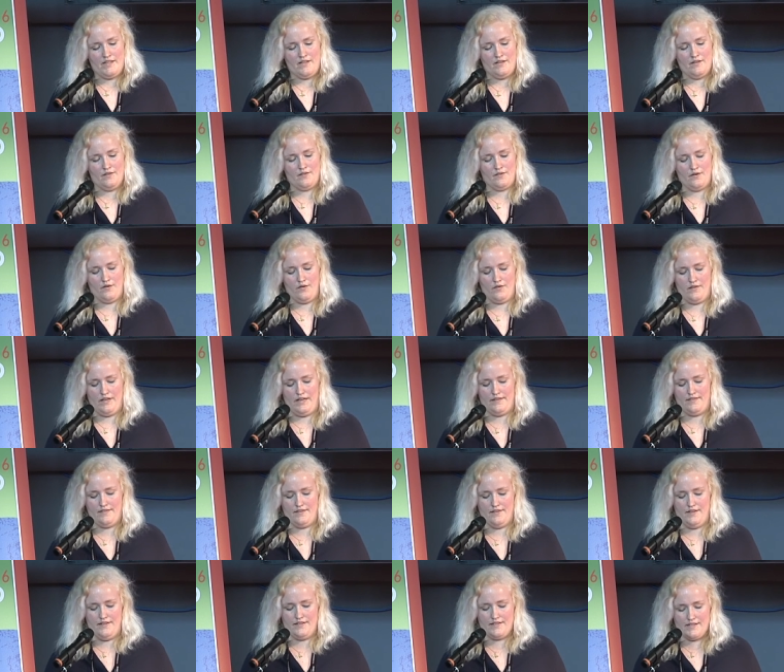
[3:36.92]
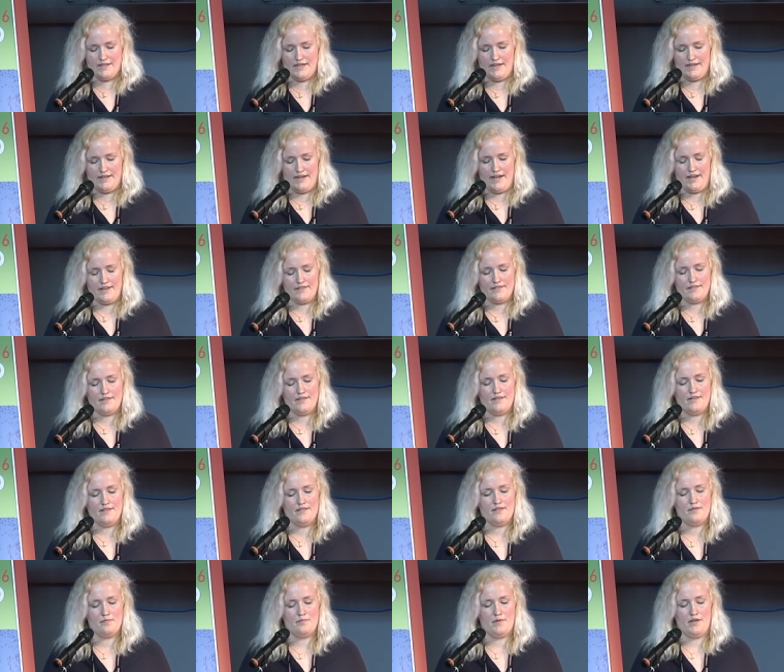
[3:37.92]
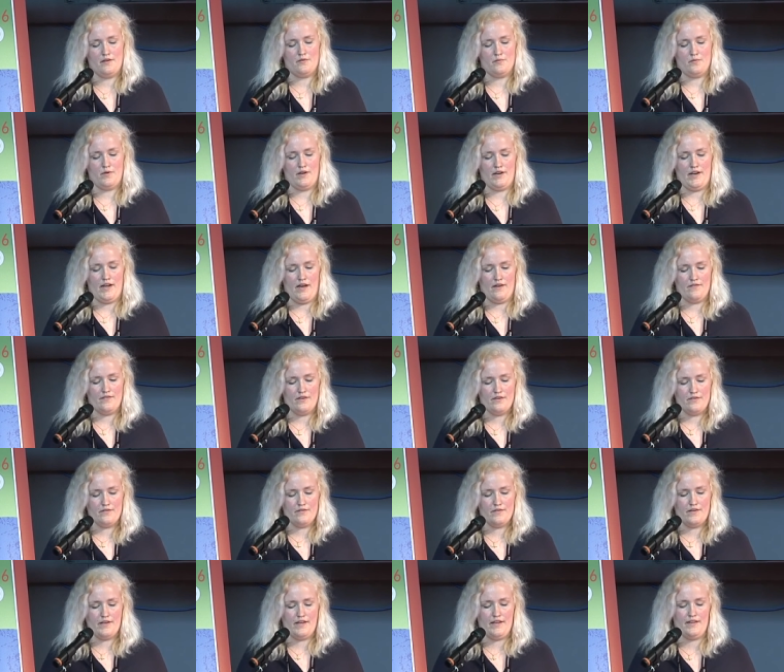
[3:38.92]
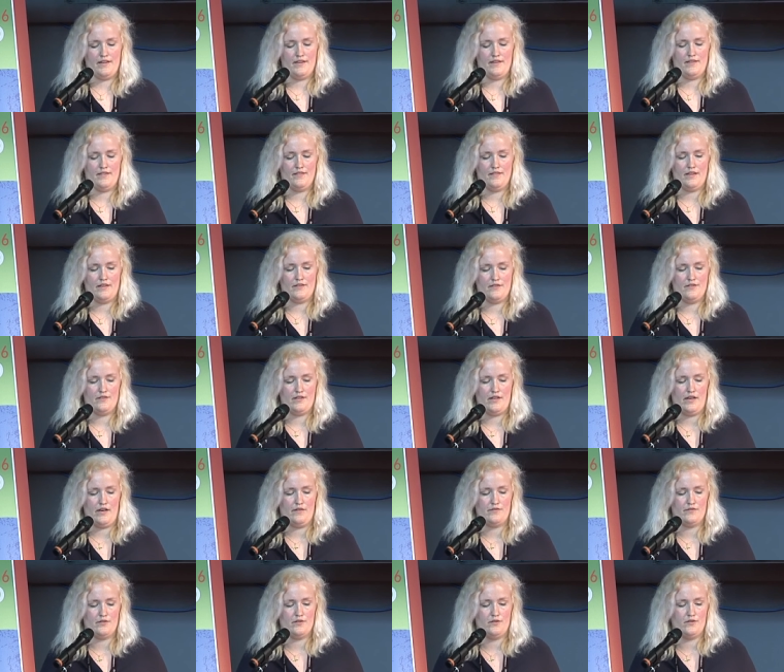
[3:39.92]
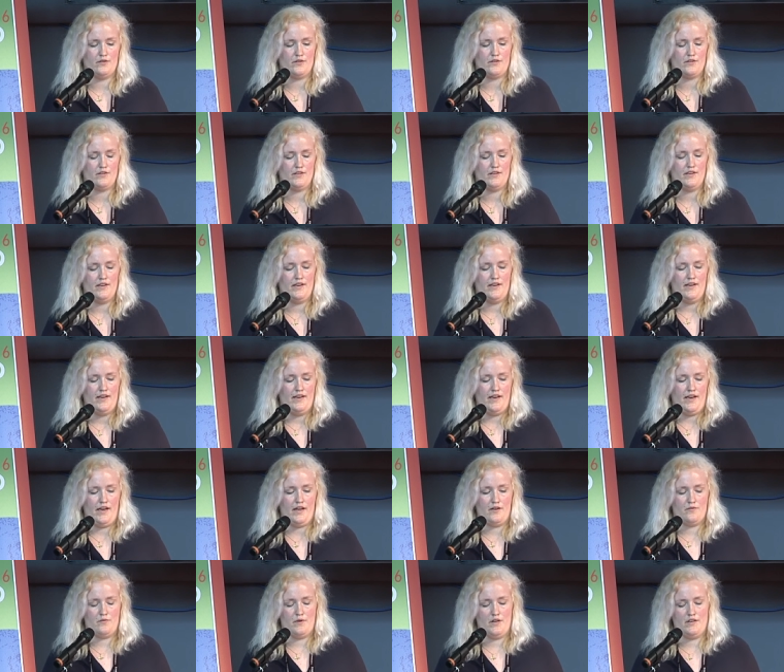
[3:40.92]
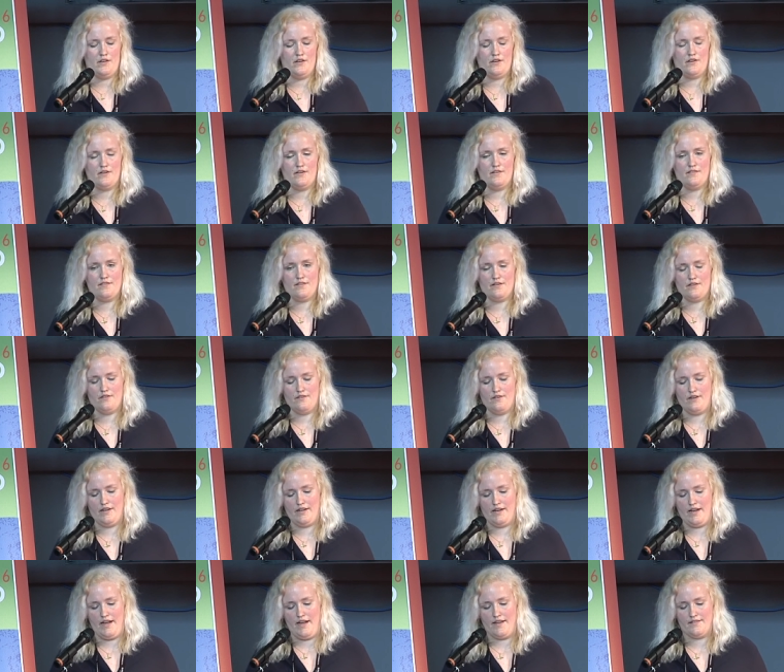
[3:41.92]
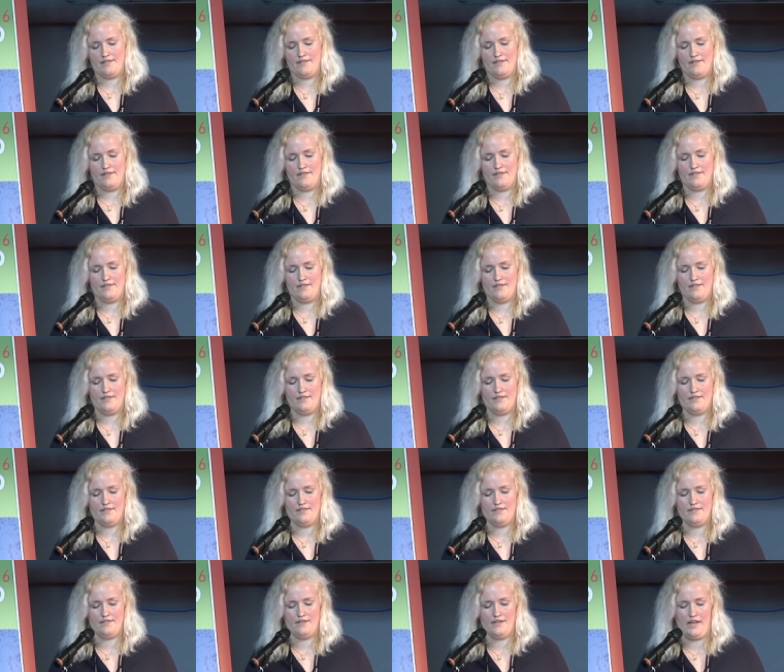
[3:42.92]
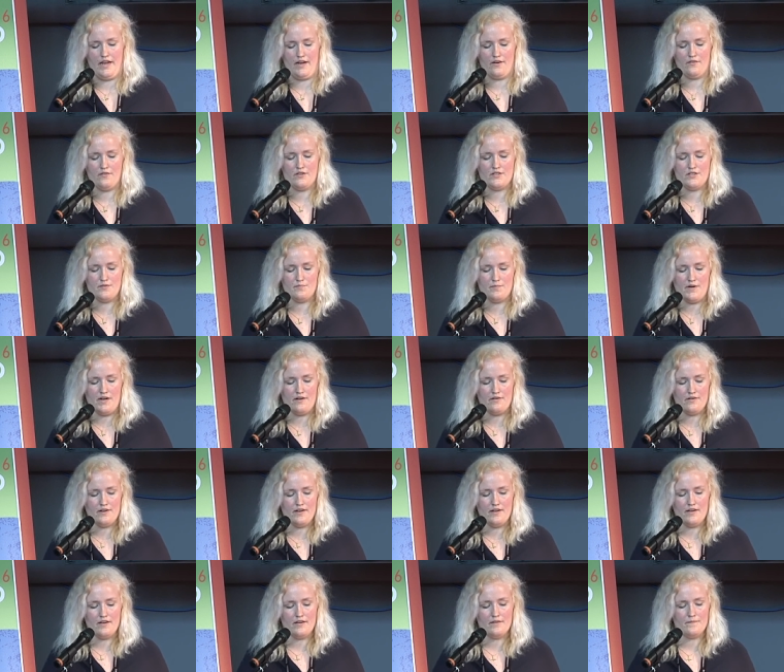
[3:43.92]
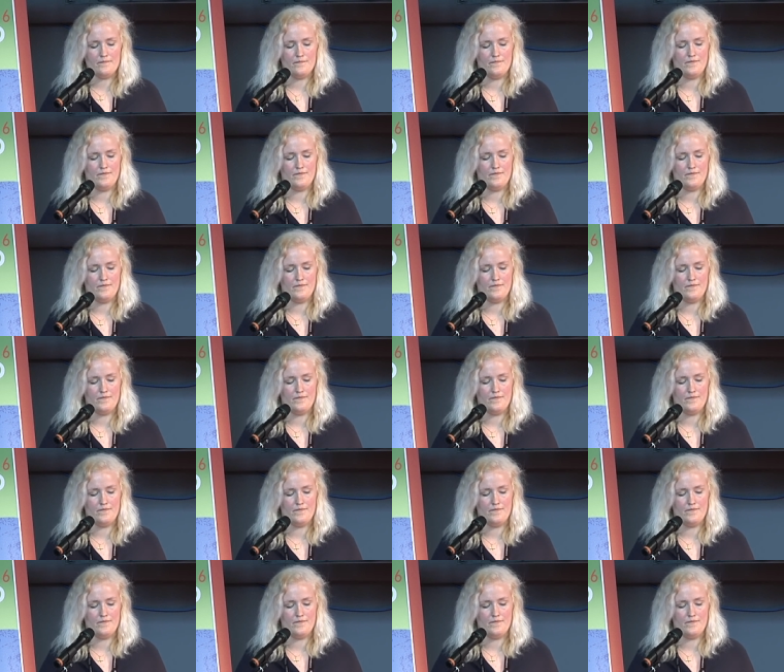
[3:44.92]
So that's the internet access, but one other thing that you'd have to look at when you're considering access is the language barrier,